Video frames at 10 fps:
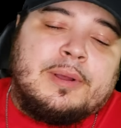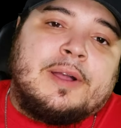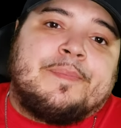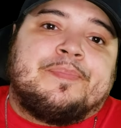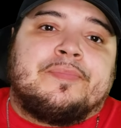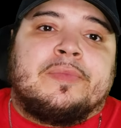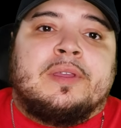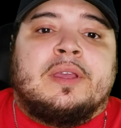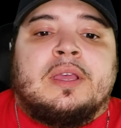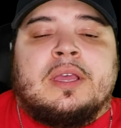But
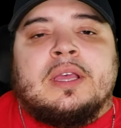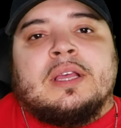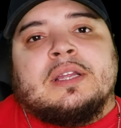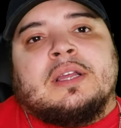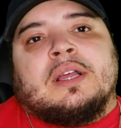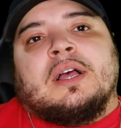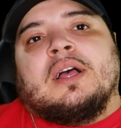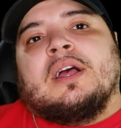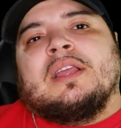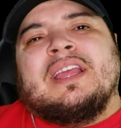
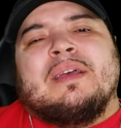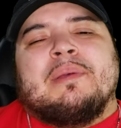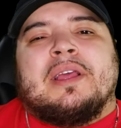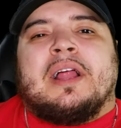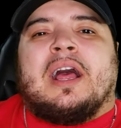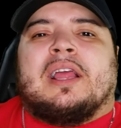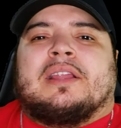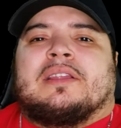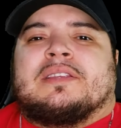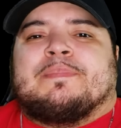uh, yeah, man,
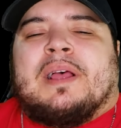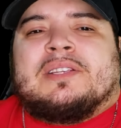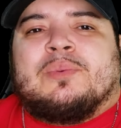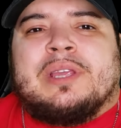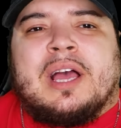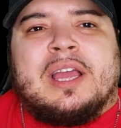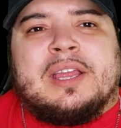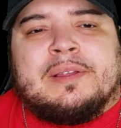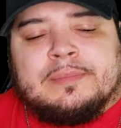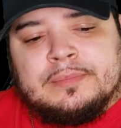I this past week
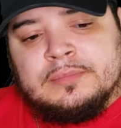I